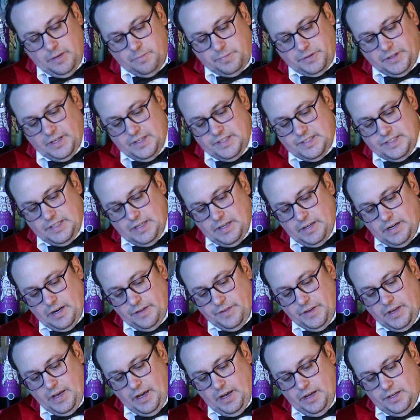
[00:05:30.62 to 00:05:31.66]
and place that on
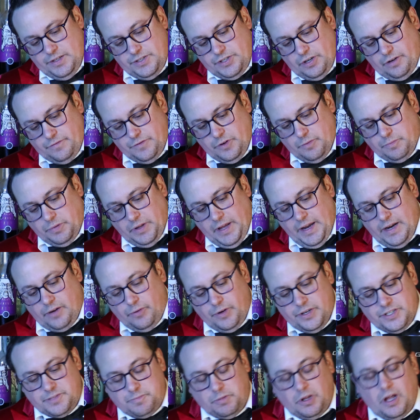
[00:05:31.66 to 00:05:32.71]
the edge of your
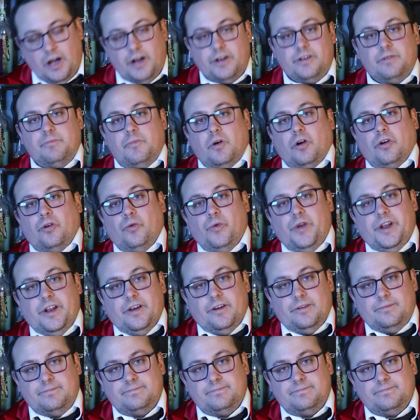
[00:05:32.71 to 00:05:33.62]
Blackreach Blonde Margarita.